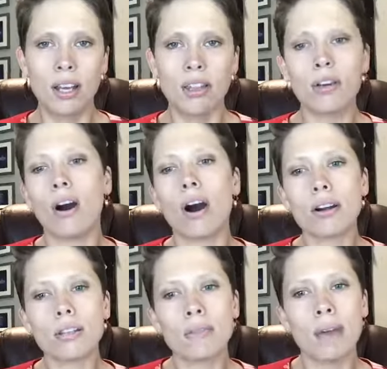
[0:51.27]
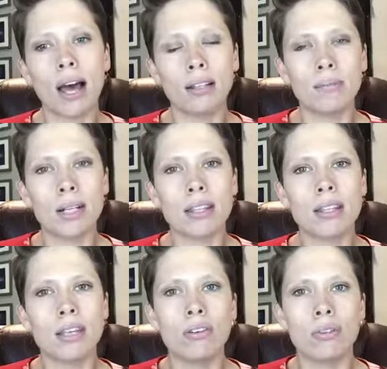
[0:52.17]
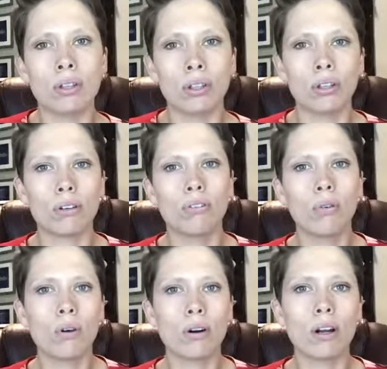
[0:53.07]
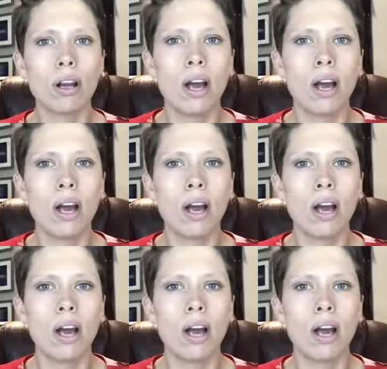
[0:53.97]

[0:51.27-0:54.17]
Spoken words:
there are some elements that you can look for